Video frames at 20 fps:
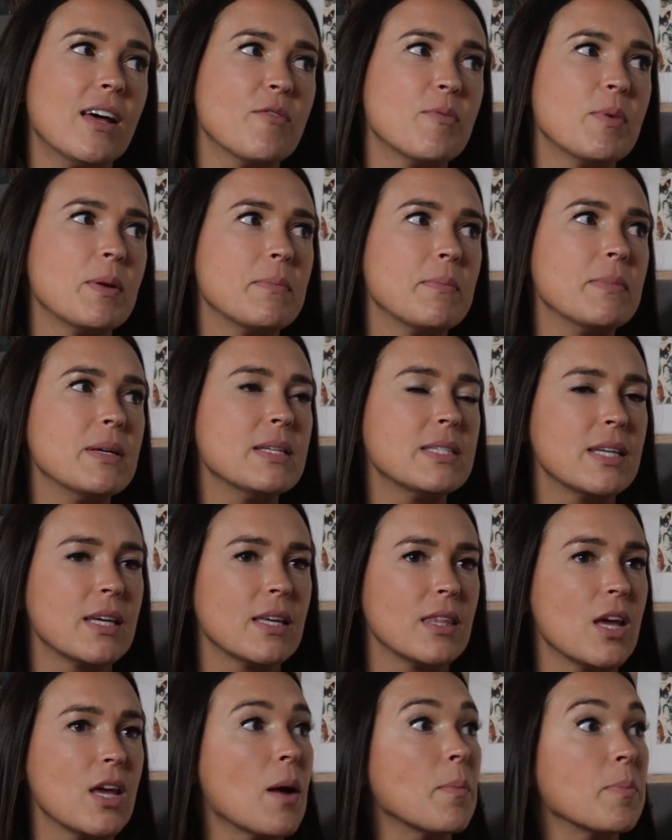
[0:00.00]
I've been
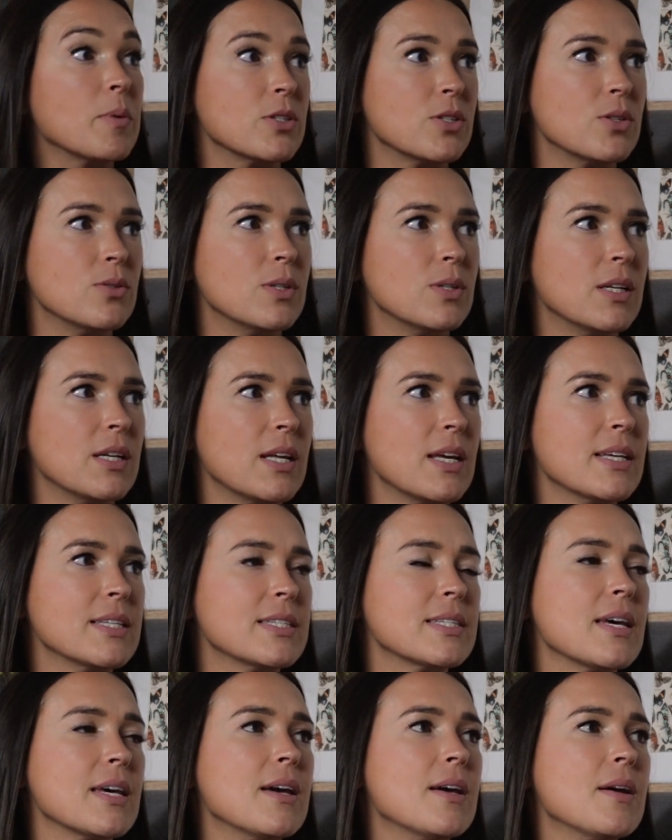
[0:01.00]
missing the
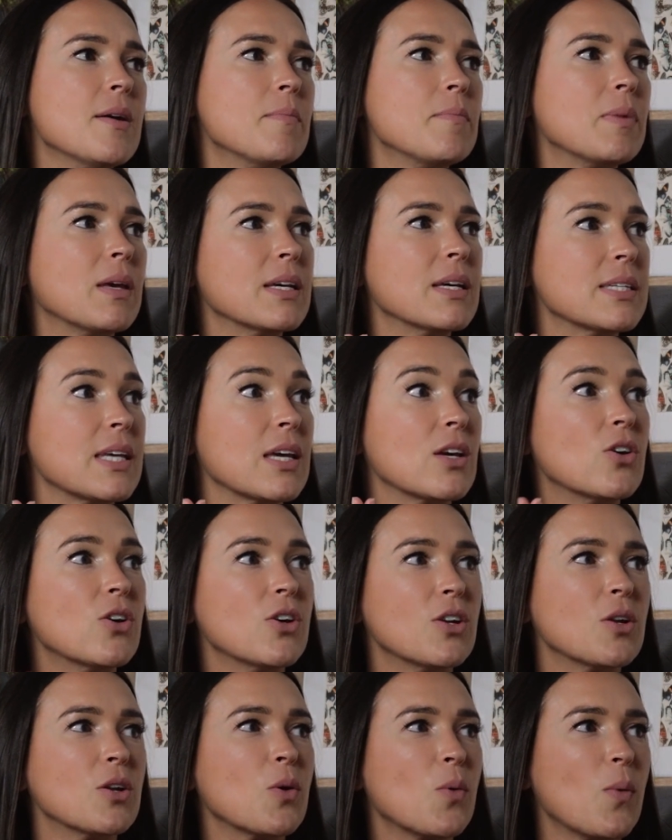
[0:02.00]
opportunities right. because I
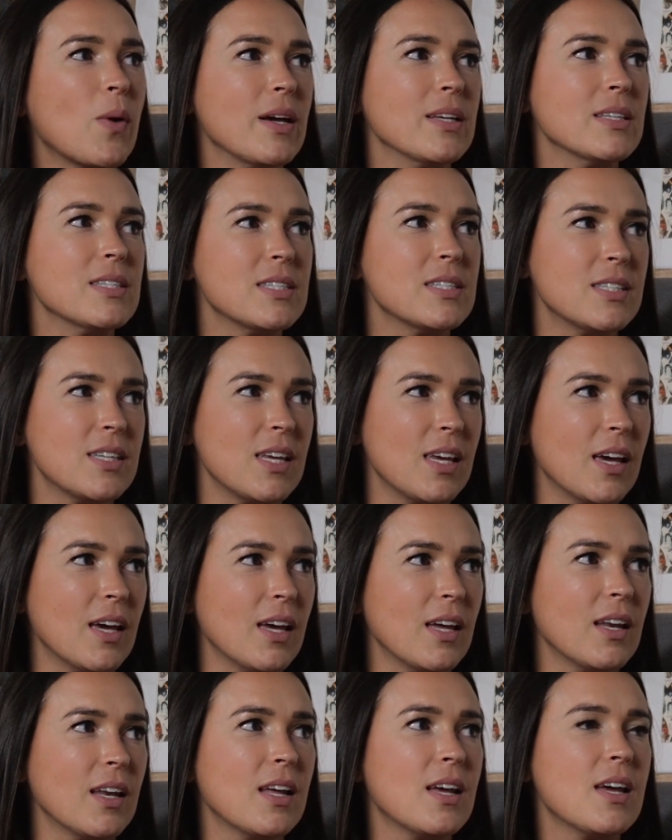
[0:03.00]
couldn't quite see
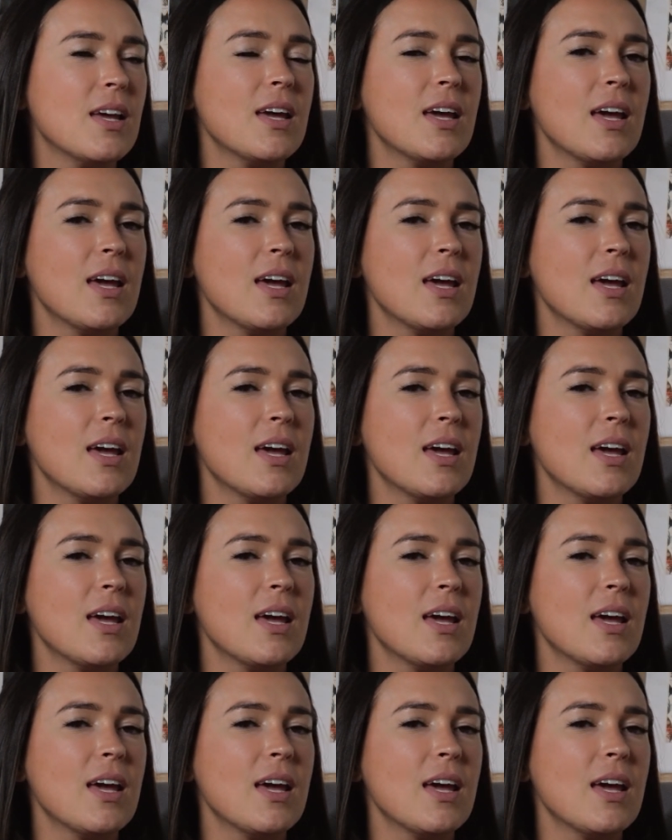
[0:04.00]
it.